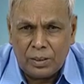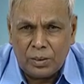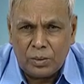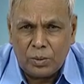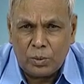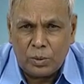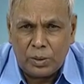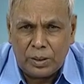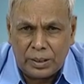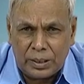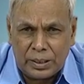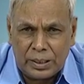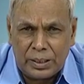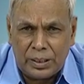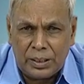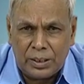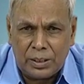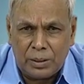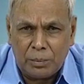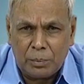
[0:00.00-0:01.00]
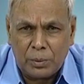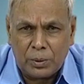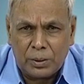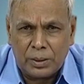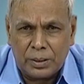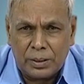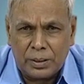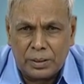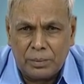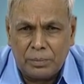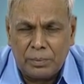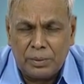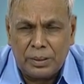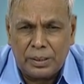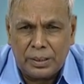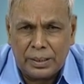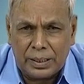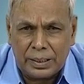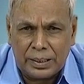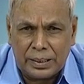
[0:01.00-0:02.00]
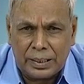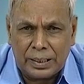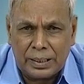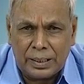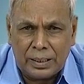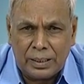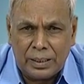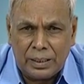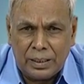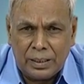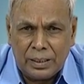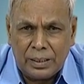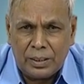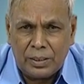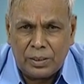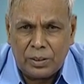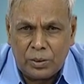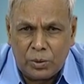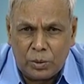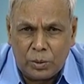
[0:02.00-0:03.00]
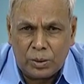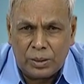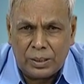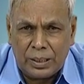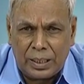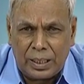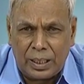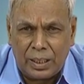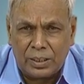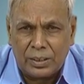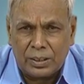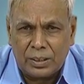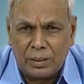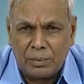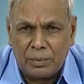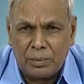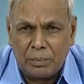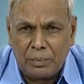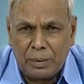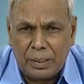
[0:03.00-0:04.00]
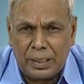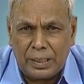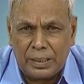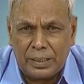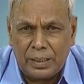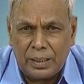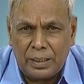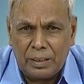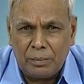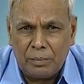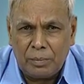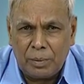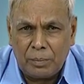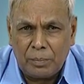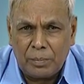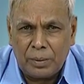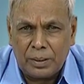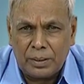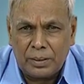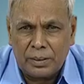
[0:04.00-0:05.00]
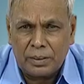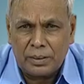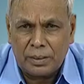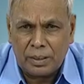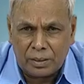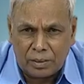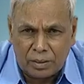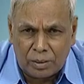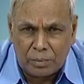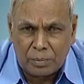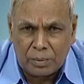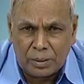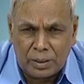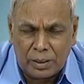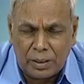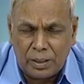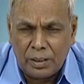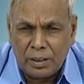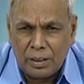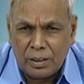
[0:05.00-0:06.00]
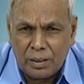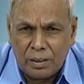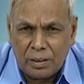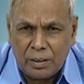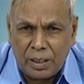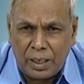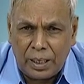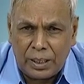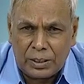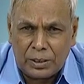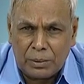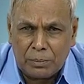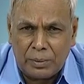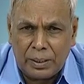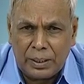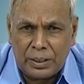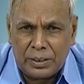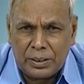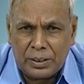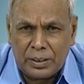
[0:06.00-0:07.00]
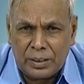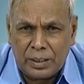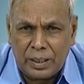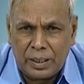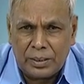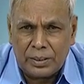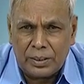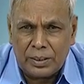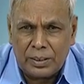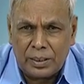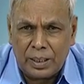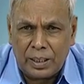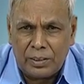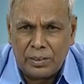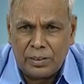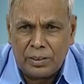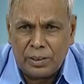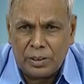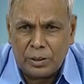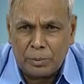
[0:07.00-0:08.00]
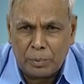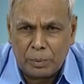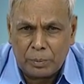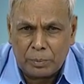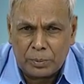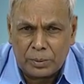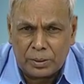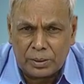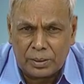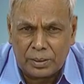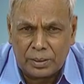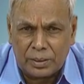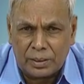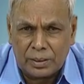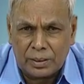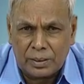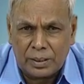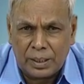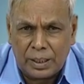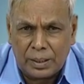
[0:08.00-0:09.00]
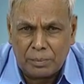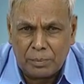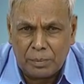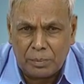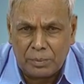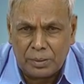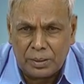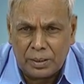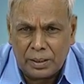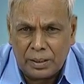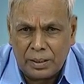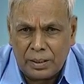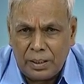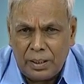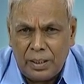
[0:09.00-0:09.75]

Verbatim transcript: to increase the productivity or the reduce the cost of the paraxylene manufacture that will be the isomerization or the toluene disproportionation that may be there